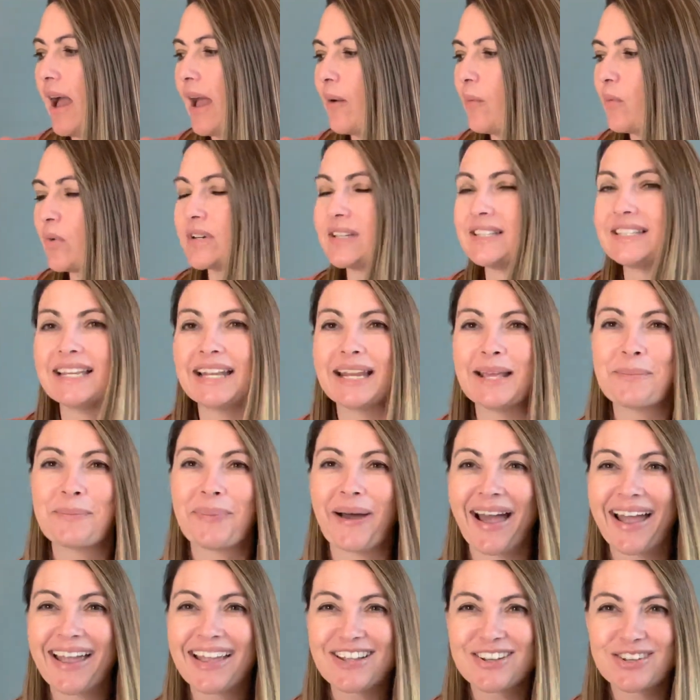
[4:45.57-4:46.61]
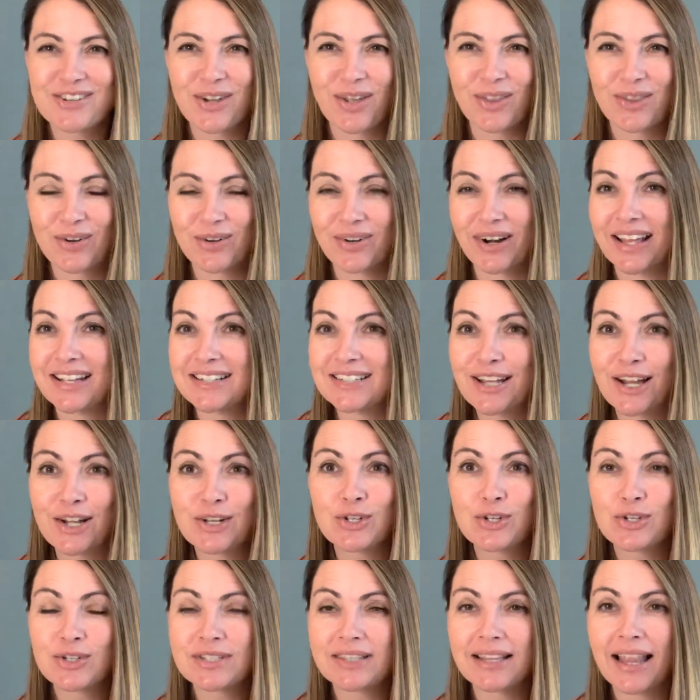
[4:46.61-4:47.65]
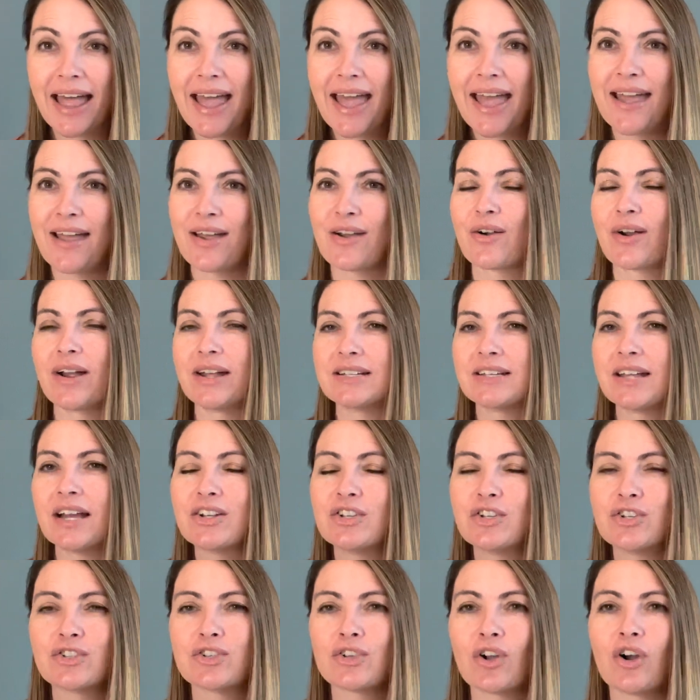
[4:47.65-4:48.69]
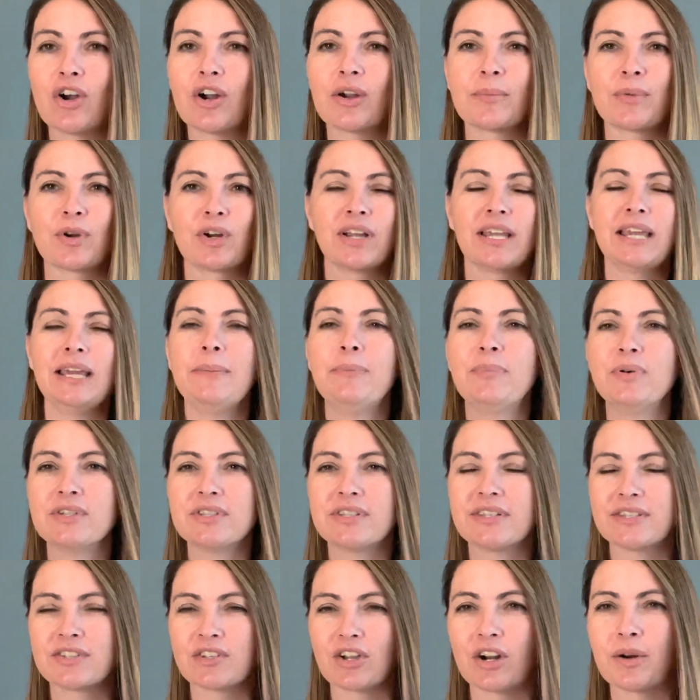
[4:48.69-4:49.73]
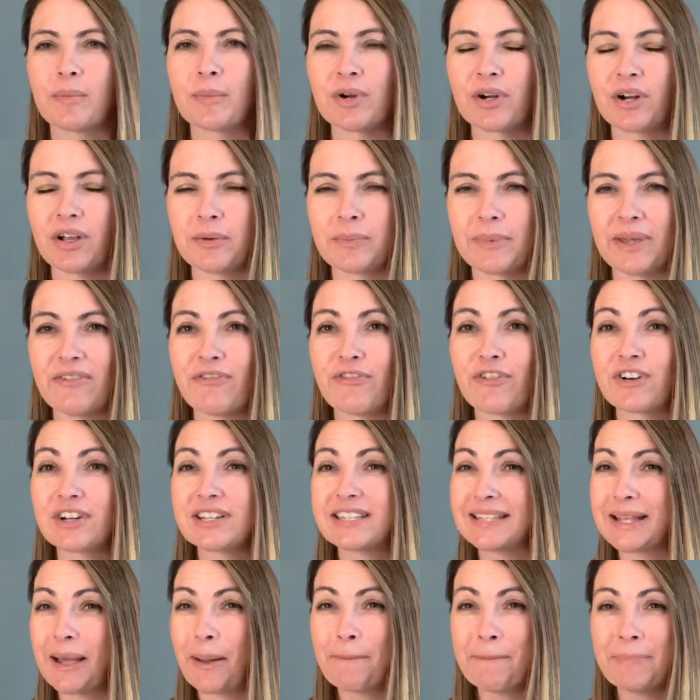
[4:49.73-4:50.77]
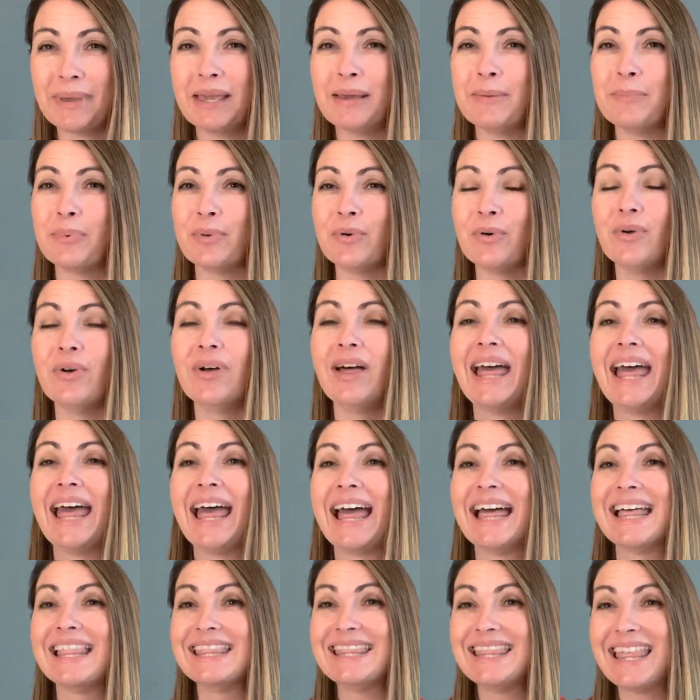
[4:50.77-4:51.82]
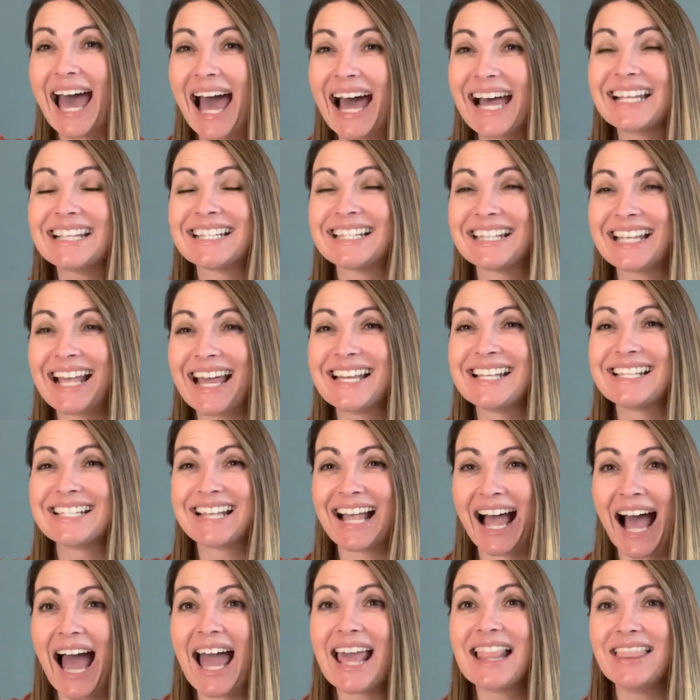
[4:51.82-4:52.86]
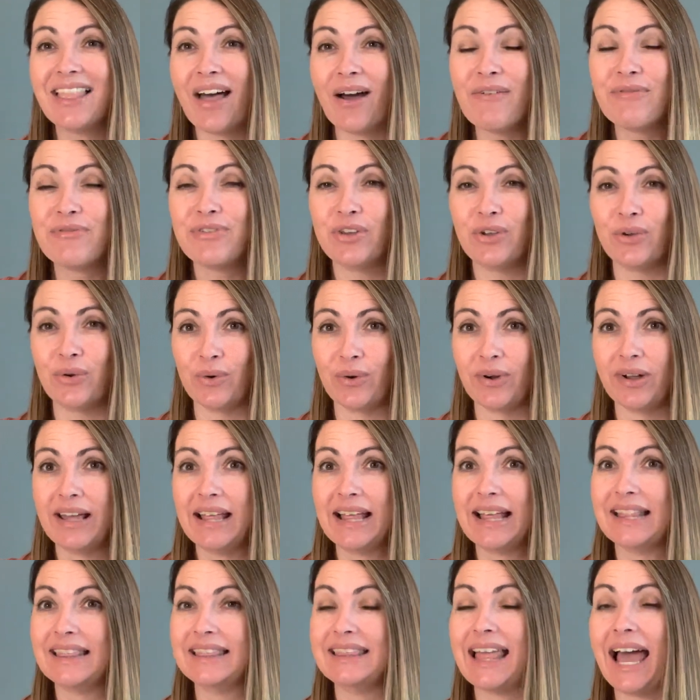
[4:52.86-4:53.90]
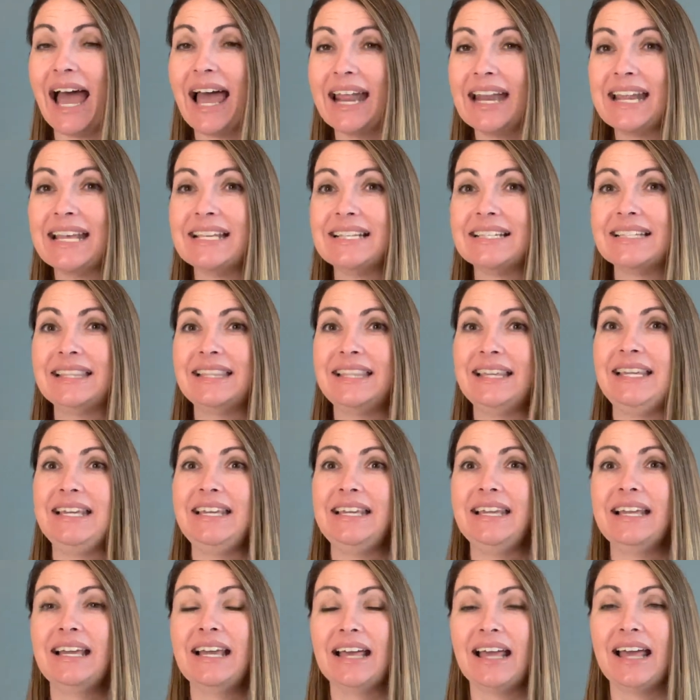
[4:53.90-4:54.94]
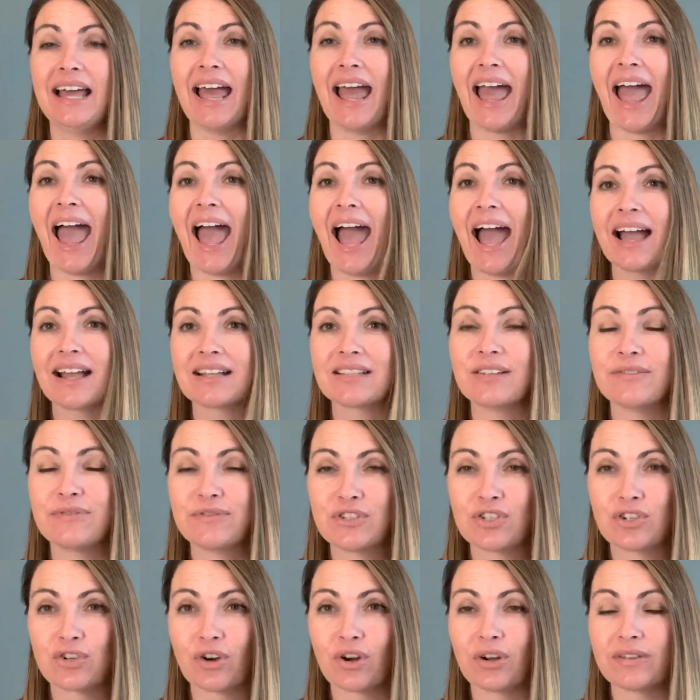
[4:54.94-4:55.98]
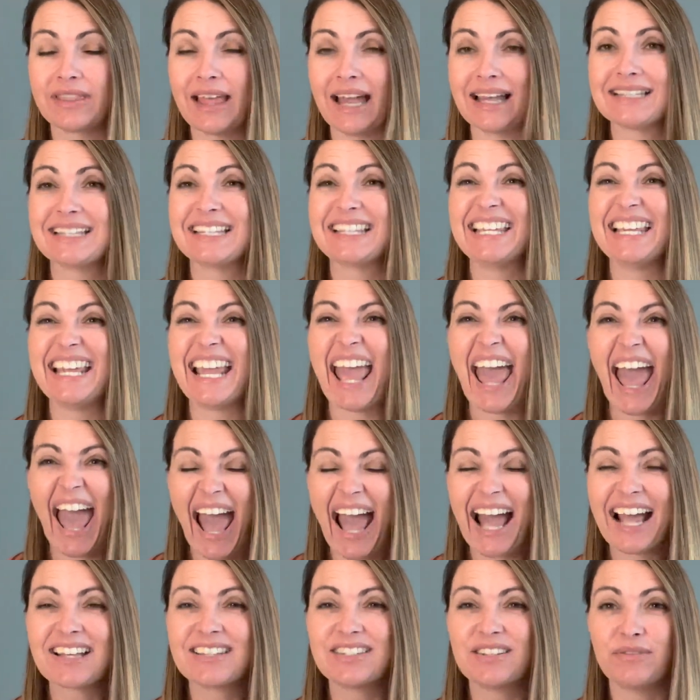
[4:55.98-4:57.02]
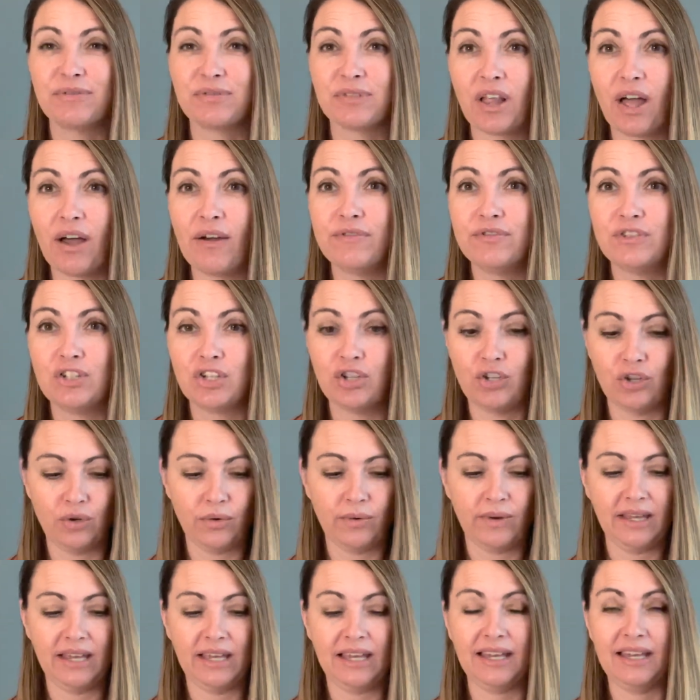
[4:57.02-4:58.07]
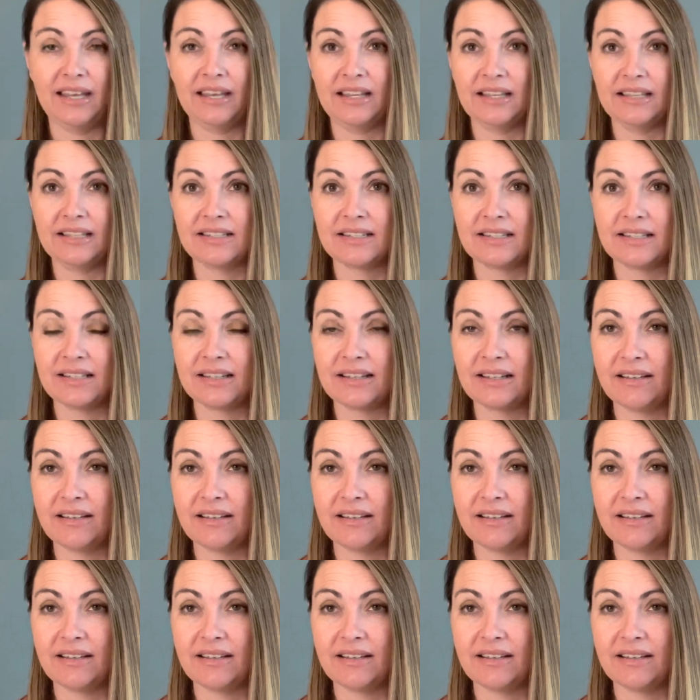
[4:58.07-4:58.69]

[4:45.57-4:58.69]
we're sitting by each other and I touch his leg or I touch his arm or he puts his arm around me. For some people, that says, "I love you." That is the act of love to you. It is